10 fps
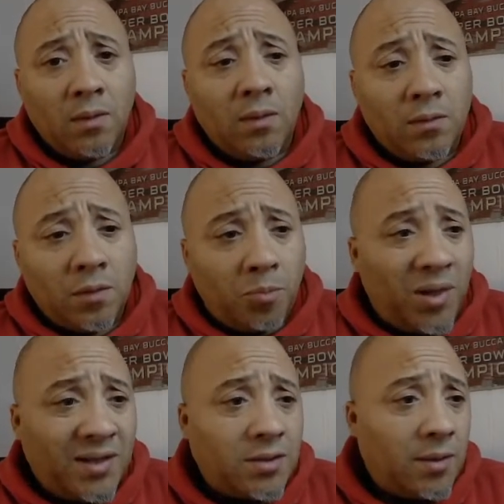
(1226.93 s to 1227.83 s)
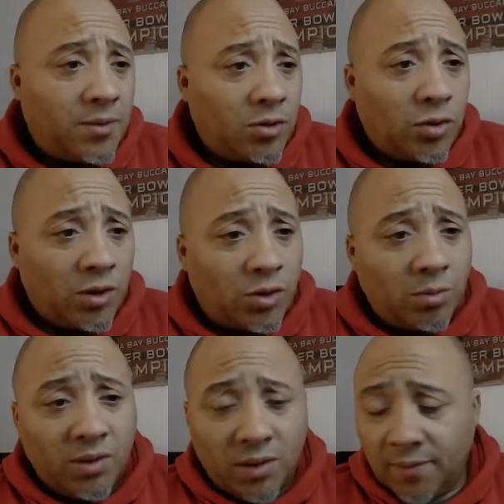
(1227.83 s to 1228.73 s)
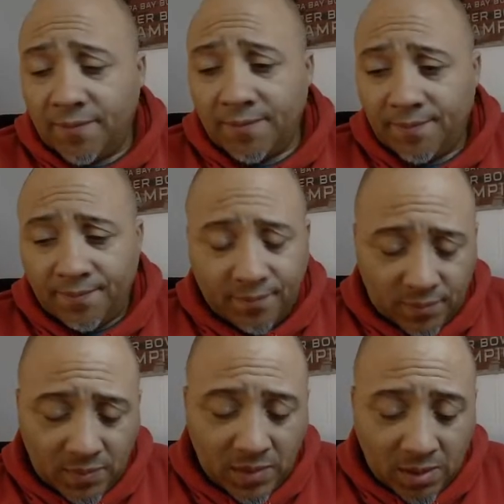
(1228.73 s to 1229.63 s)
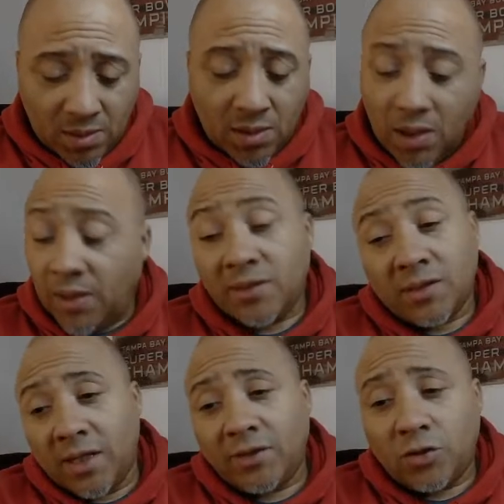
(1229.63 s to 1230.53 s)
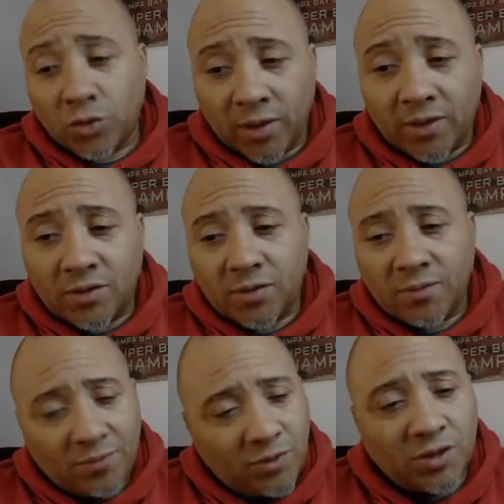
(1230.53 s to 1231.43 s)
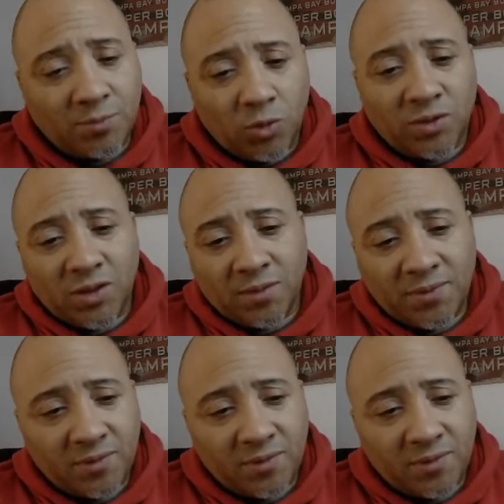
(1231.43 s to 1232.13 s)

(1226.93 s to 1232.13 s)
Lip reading: The best tips and tricks you can get. And it's less tricks, just more tips.